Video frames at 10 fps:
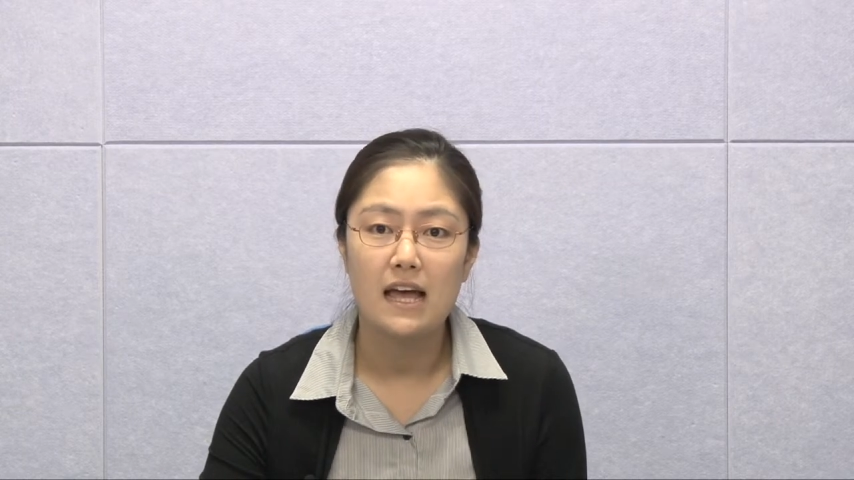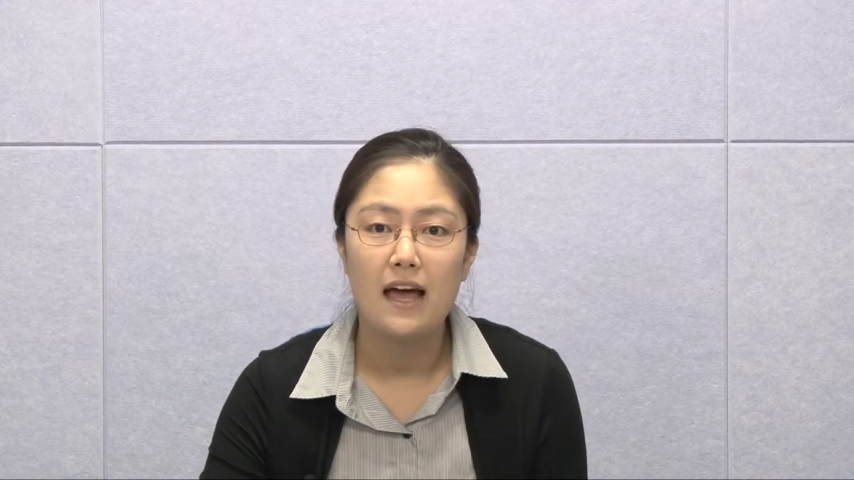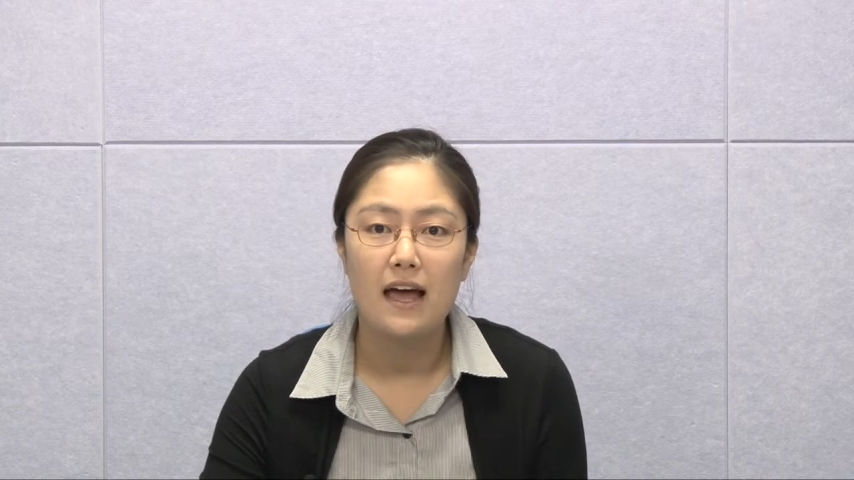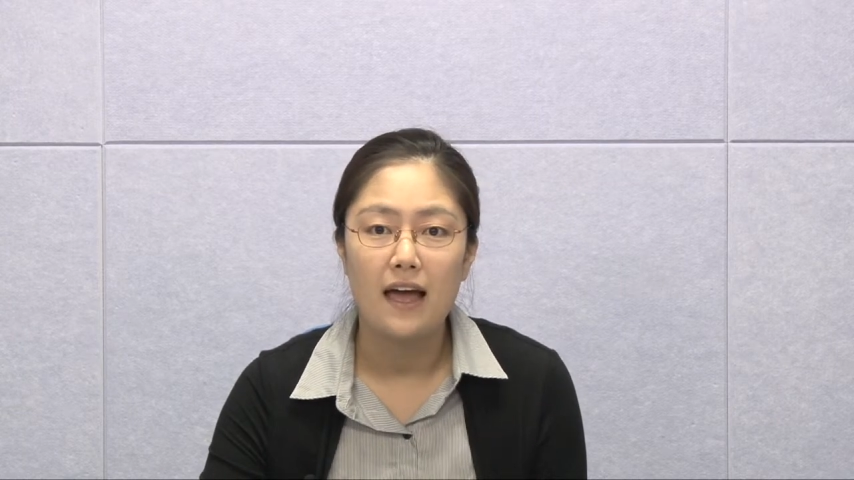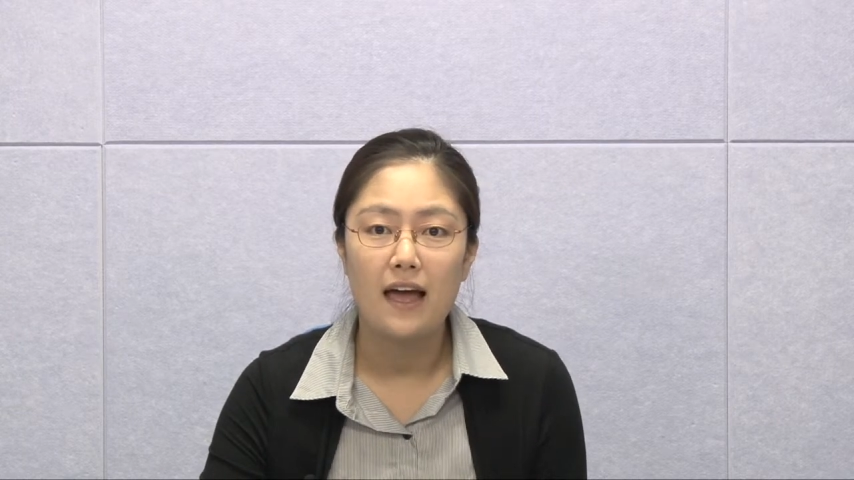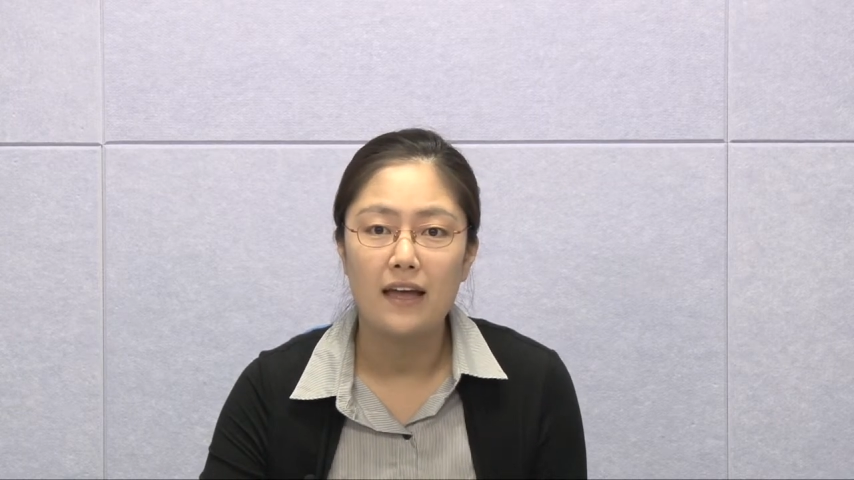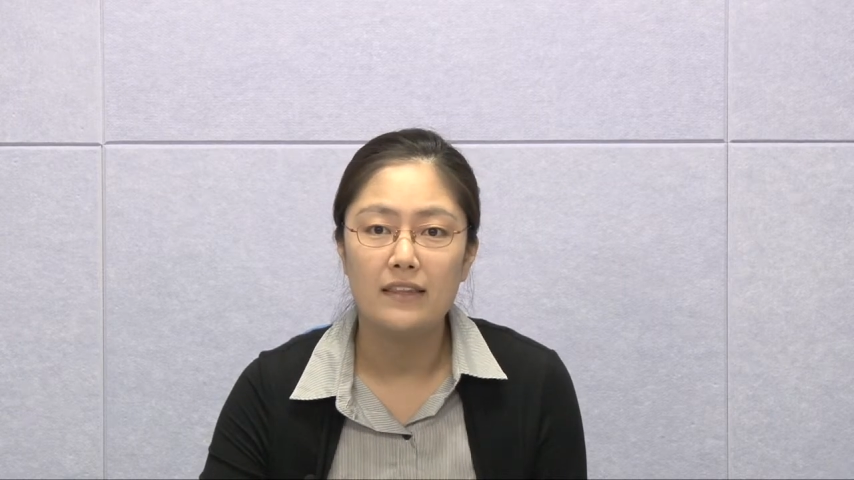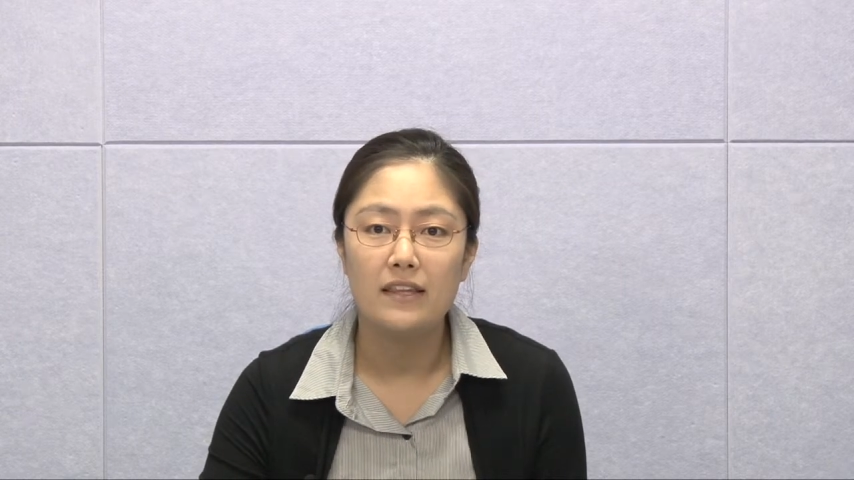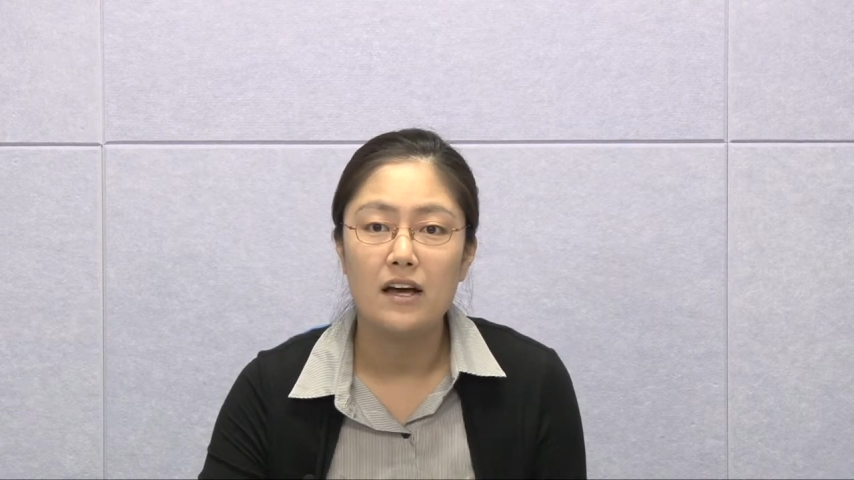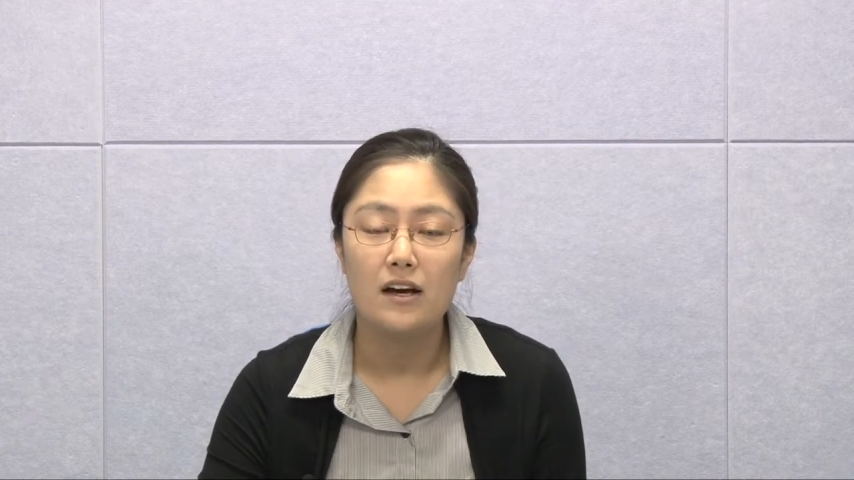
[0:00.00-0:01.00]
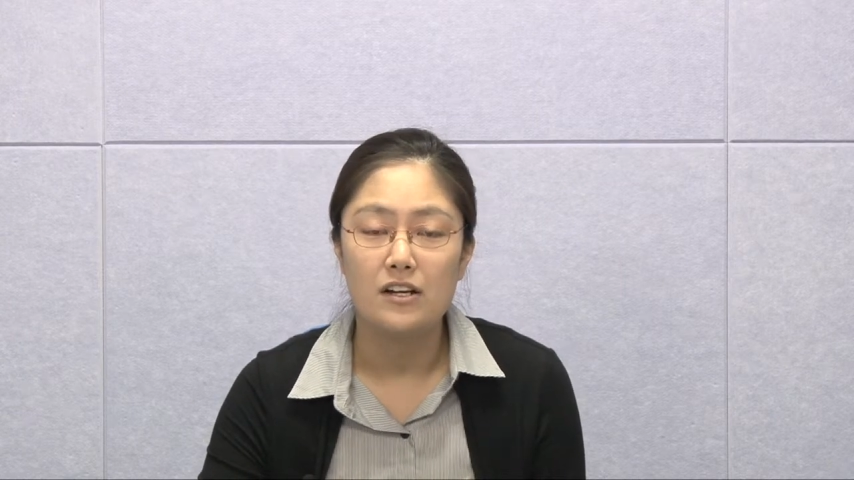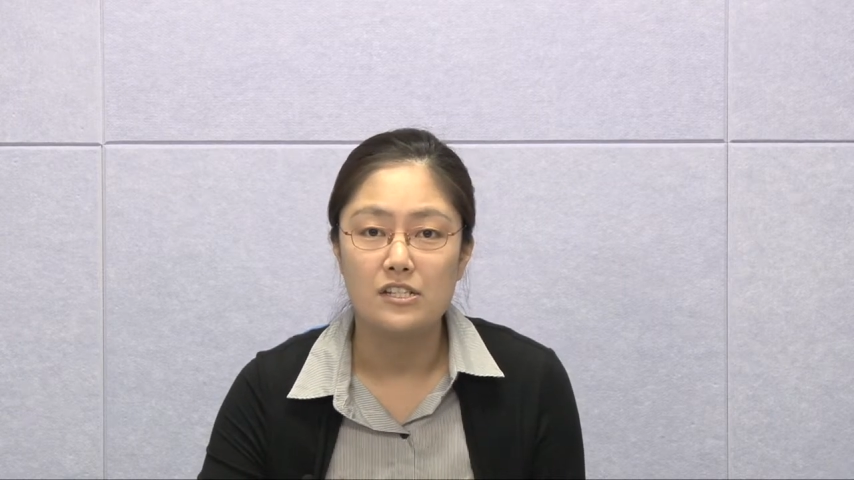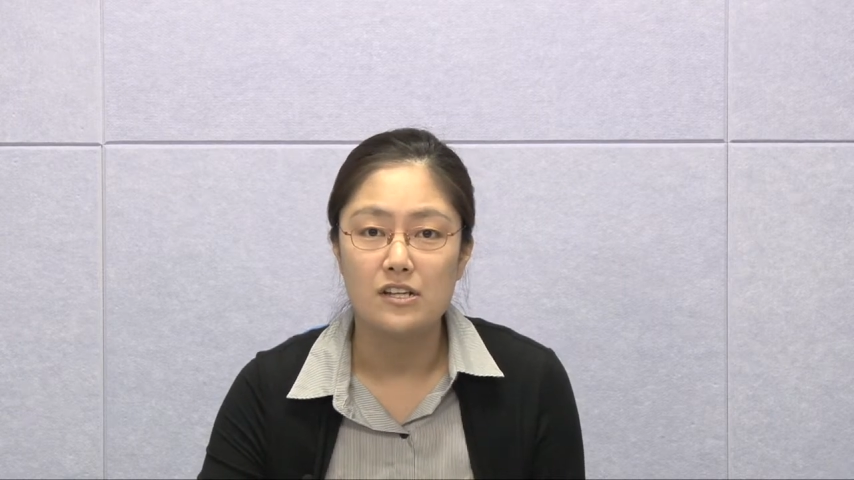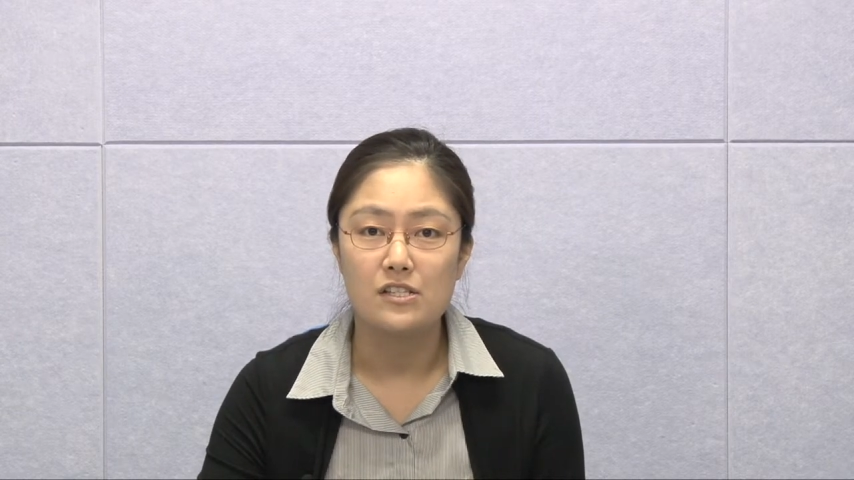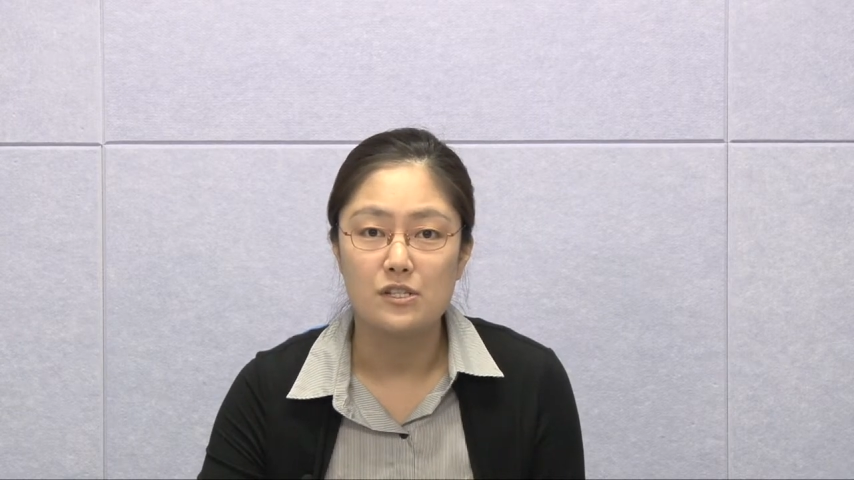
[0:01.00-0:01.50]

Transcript: and adjust to